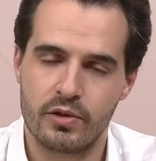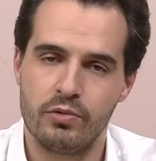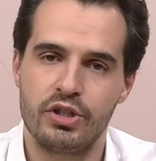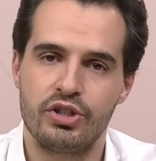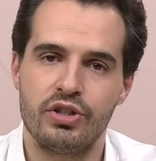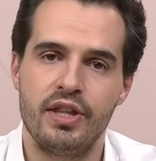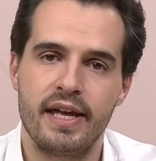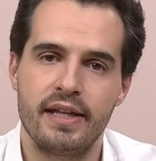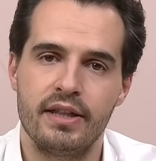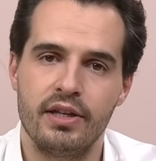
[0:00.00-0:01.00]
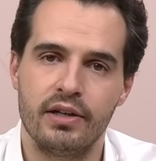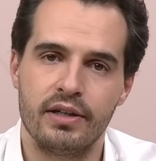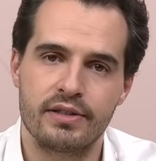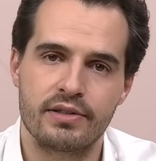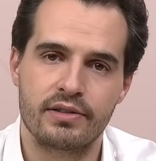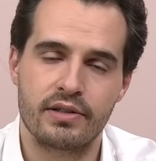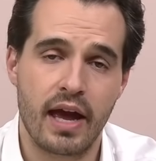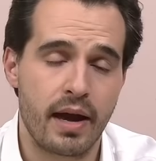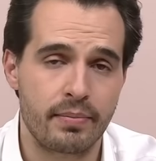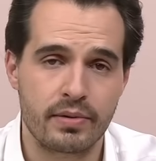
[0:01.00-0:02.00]
which it then does,
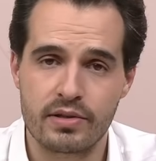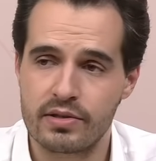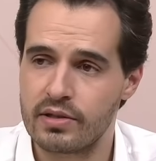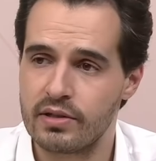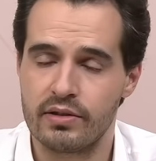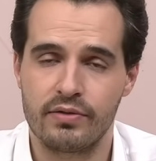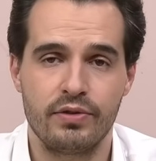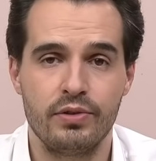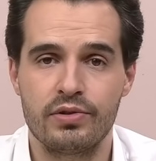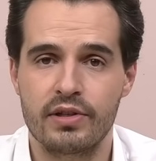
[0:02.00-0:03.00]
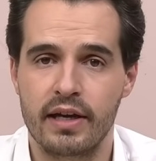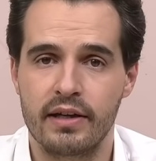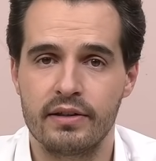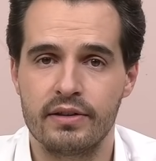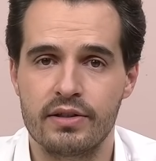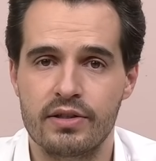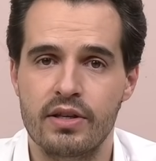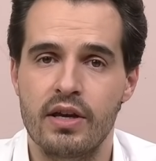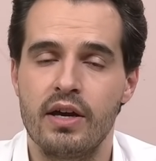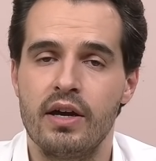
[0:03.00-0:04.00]
happens in a few seconds.